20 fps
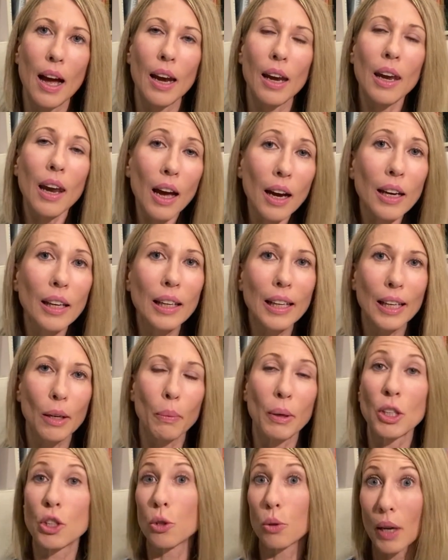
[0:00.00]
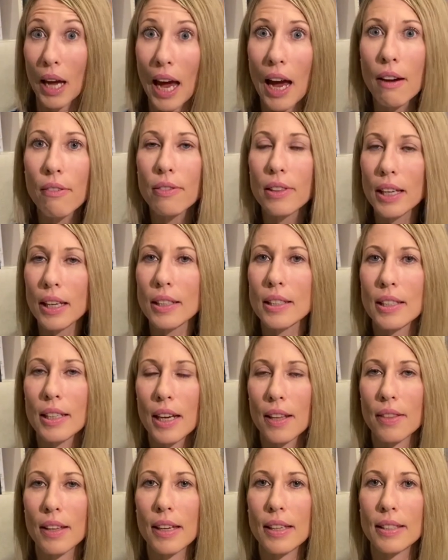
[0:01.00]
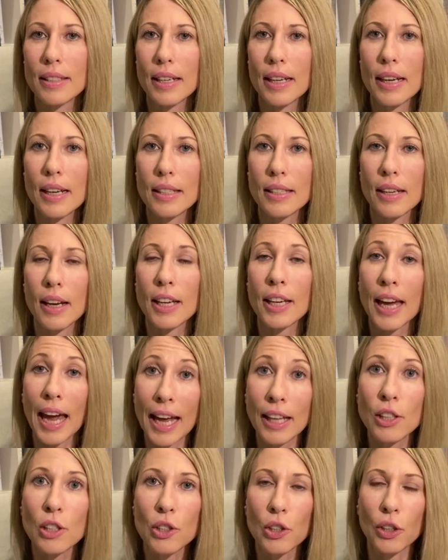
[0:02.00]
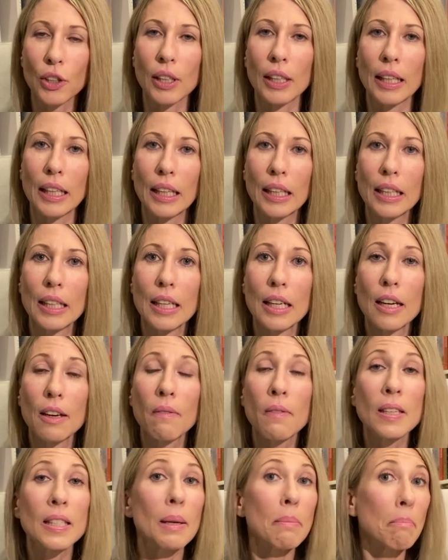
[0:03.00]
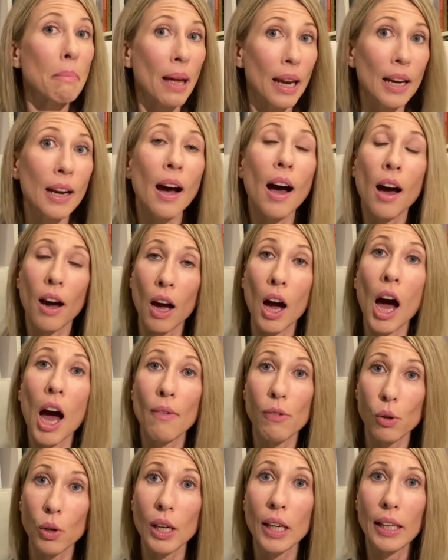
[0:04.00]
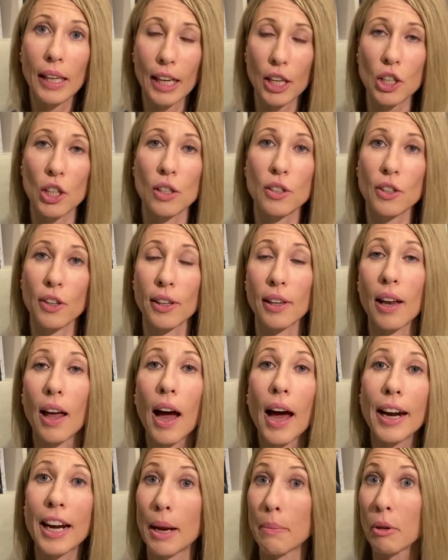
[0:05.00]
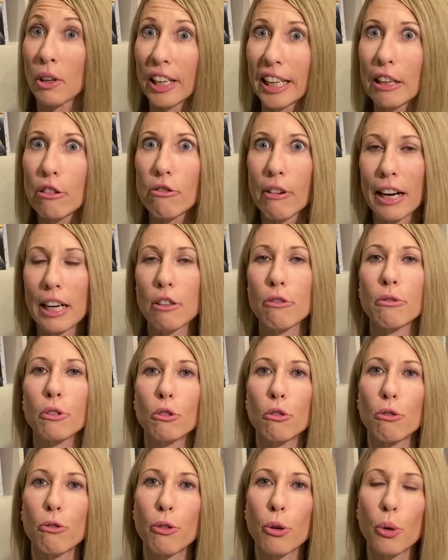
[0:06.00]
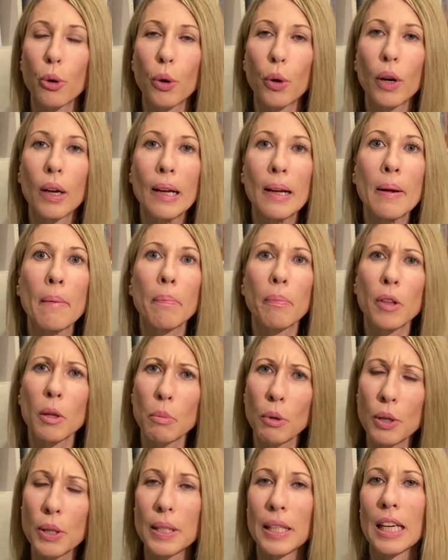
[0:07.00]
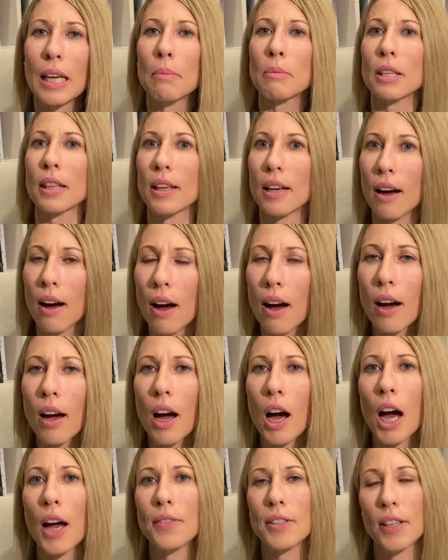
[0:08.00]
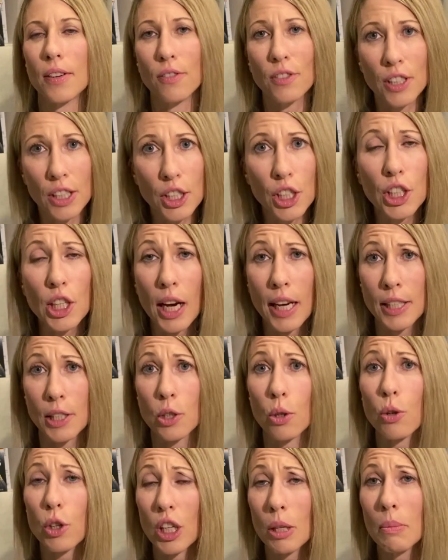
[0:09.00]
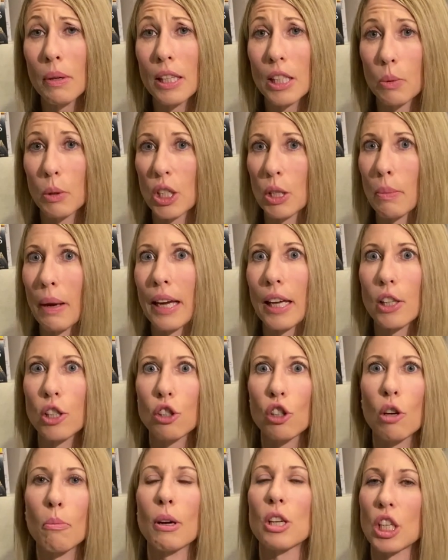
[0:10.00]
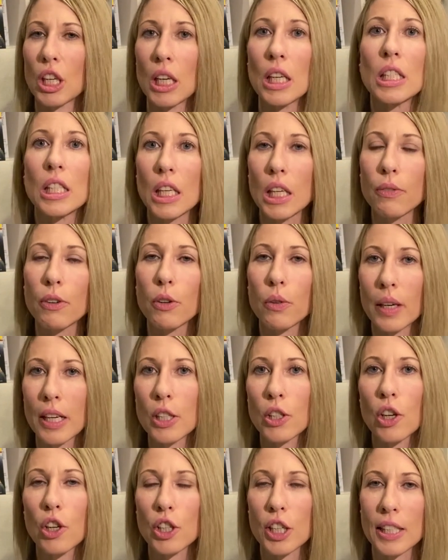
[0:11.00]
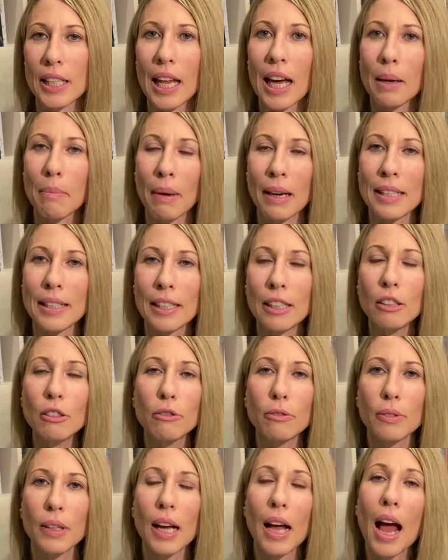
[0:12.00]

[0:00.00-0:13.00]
luckily, we do have the internet these days, and I can certainly visit many archival collections online. I'm really grateful for the museums and the archives that have digitised documents, which make it so much easier for researchers like myself.